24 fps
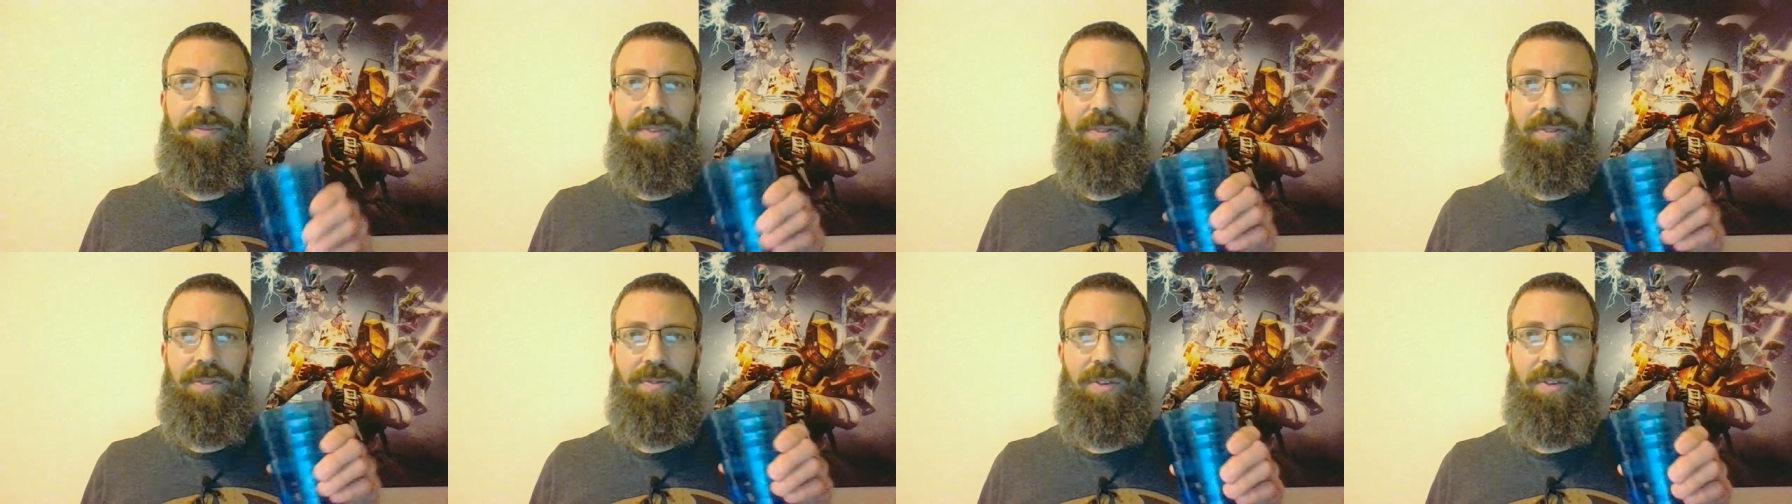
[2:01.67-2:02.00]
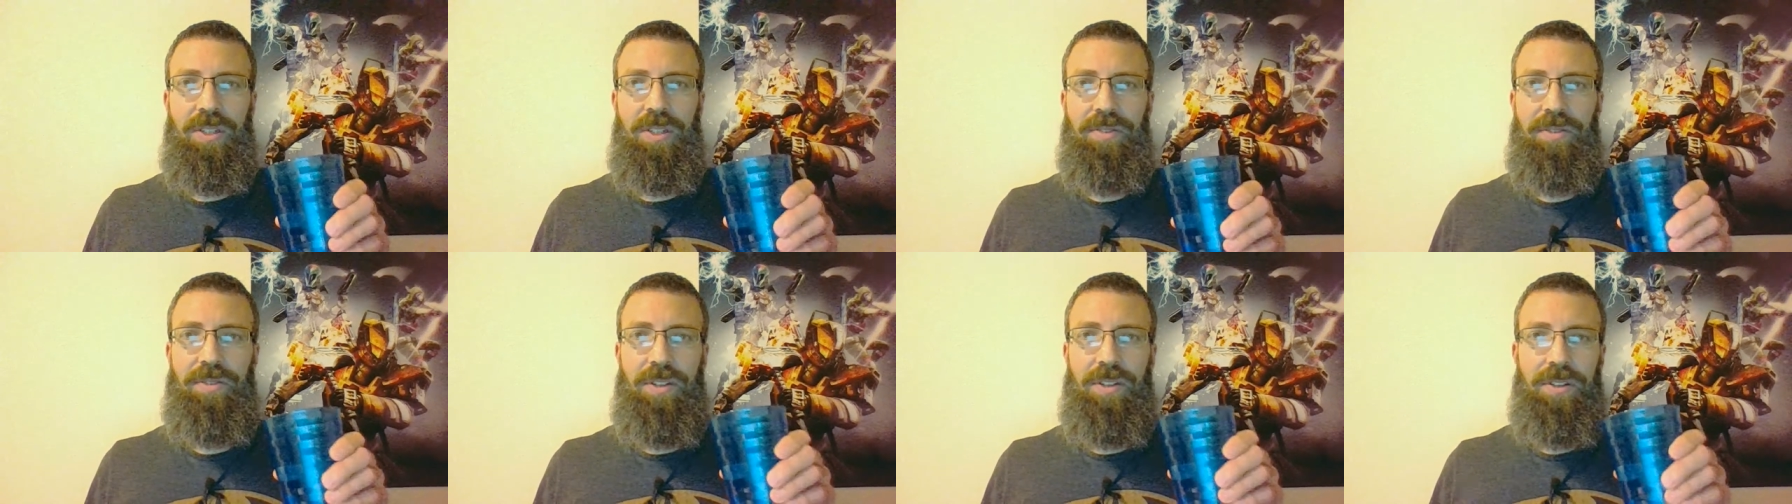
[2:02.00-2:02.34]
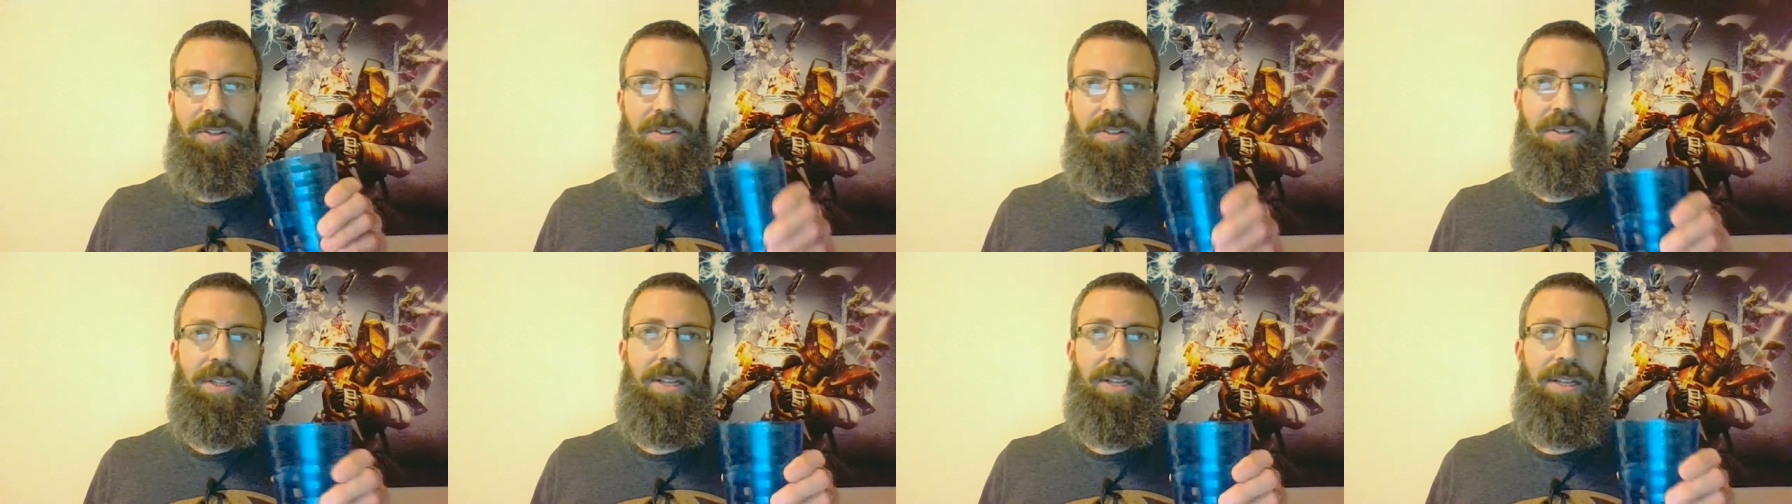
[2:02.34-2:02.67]
First of
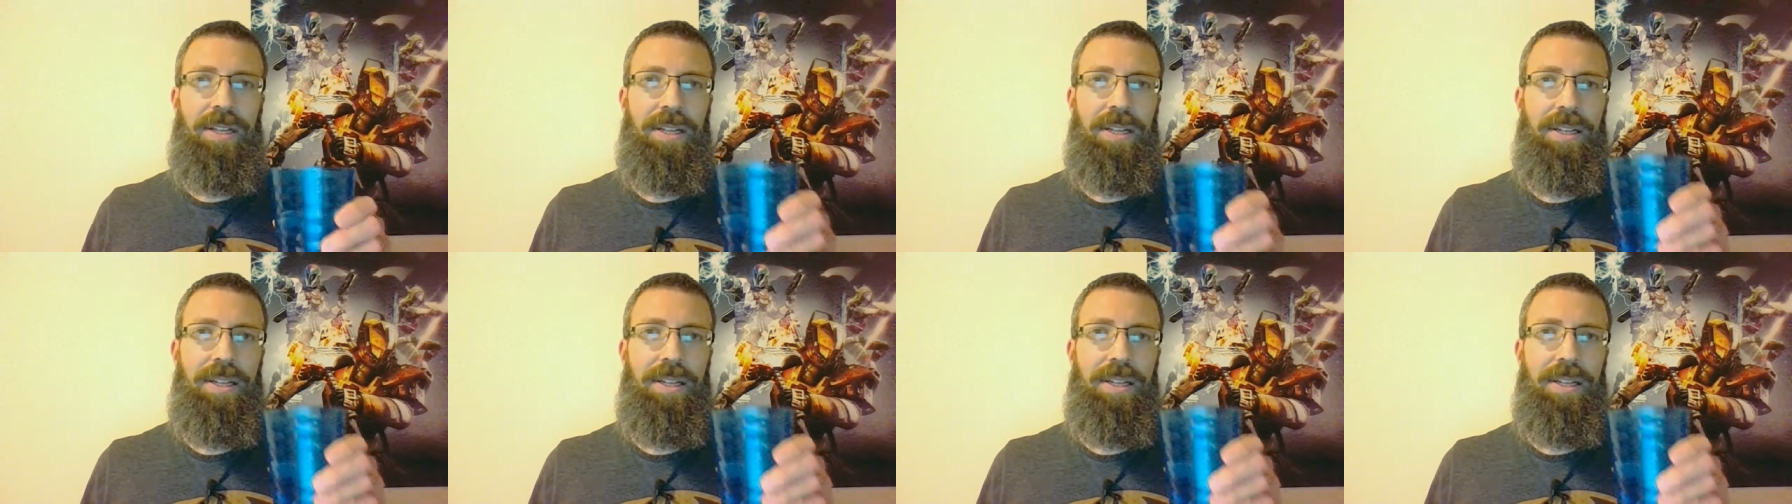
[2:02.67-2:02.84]
all,